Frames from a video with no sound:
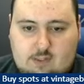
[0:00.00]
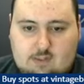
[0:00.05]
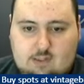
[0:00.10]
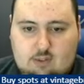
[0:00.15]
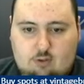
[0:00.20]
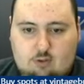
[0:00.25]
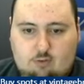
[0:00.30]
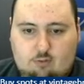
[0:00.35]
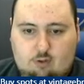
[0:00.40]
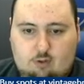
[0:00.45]

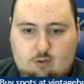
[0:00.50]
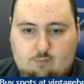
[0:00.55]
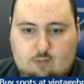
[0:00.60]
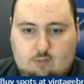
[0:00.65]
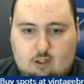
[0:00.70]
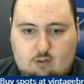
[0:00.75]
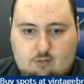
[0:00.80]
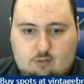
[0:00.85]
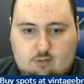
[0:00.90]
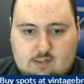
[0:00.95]
don't really
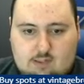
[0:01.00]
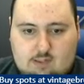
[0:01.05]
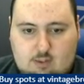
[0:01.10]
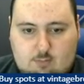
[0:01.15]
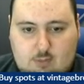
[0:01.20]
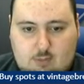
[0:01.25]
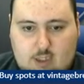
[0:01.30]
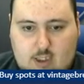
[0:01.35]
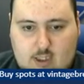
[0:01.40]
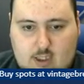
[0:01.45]
follow wrestling,
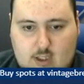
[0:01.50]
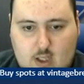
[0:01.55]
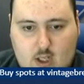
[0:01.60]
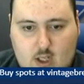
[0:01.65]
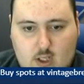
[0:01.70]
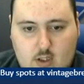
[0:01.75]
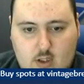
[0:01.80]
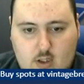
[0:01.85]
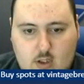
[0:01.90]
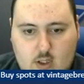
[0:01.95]
but I
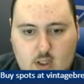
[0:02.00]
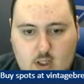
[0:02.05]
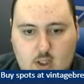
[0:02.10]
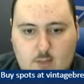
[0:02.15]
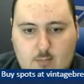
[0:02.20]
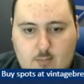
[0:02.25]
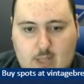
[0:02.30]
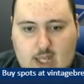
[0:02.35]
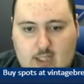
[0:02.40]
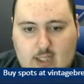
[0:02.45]
got
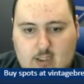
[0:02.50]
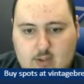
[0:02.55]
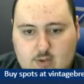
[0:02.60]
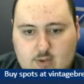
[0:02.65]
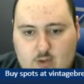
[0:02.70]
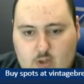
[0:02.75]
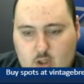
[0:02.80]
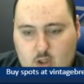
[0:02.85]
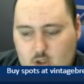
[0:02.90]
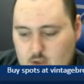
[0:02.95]
back into
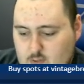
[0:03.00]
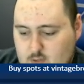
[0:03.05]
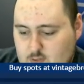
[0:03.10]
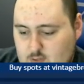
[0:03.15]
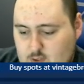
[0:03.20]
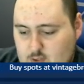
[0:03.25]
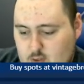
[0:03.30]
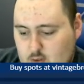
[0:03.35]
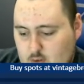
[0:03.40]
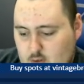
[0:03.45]
cards a
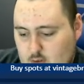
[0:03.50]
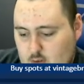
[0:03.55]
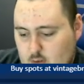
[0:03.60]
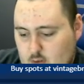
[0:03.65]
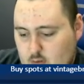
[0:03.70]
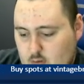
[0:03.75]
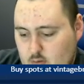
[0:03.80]
year ago.